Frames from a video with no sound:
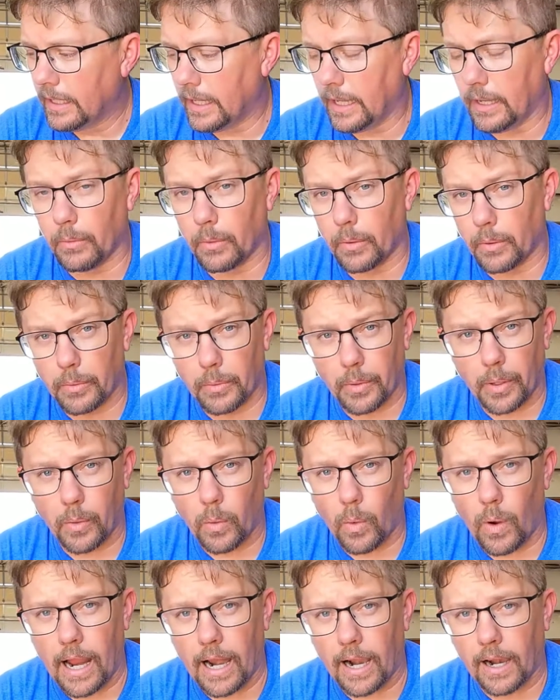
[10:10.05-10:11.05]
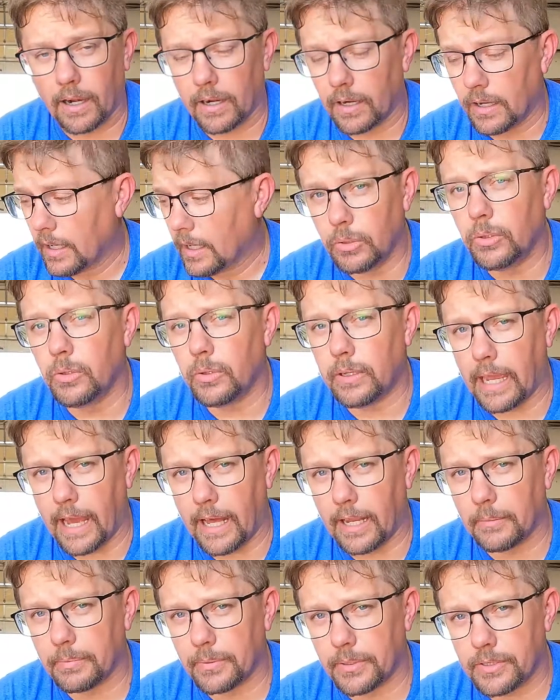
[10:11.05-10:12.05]
it would require 2 new
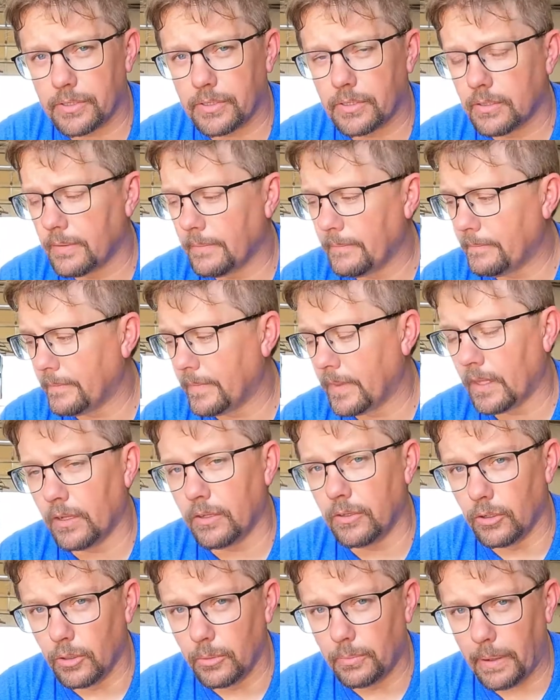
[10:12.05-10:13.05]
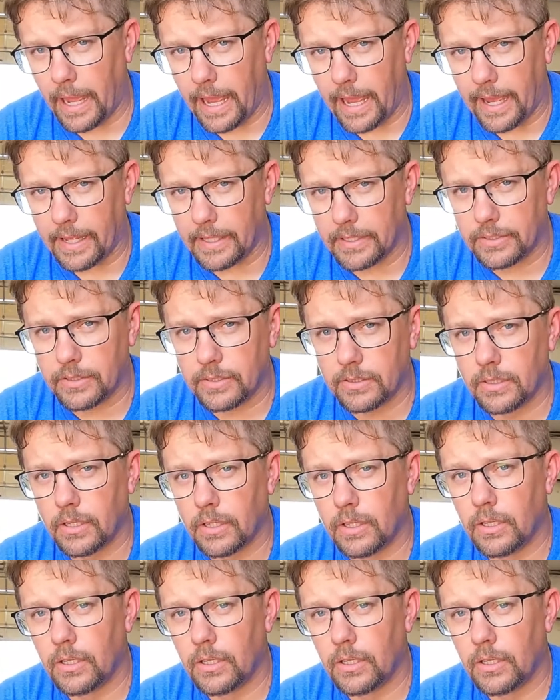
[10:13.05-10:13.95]
calipers, new pads,